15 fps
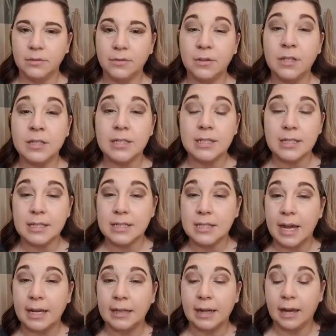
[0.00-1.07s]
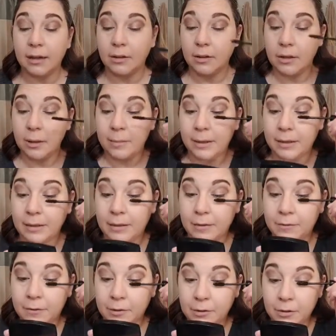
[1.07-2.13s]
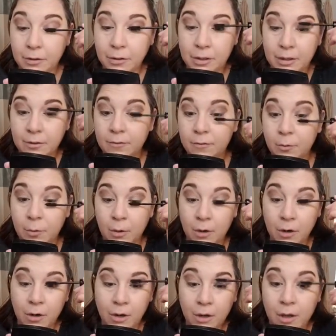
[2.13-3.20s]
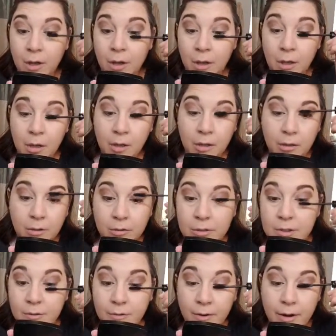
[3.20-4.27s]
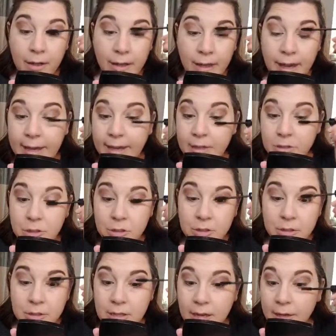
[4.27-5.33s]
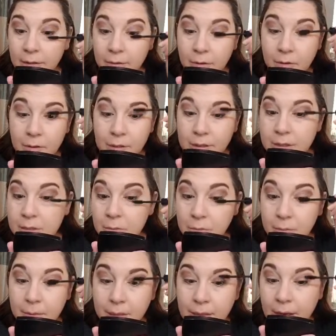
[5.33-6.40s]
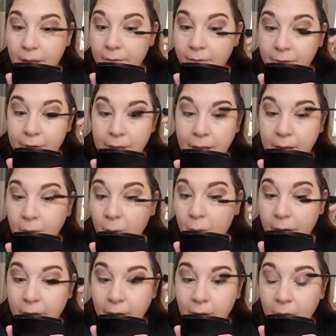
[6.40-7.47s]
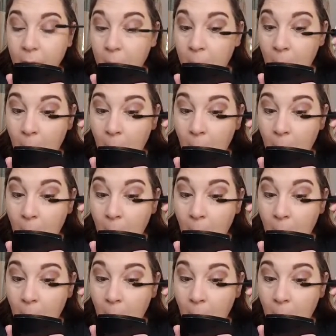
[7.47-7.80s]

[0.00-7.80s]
this is a date night look, Amanda. If you're looking for, you know, different occasions. I don't know that this would be an everyday wear.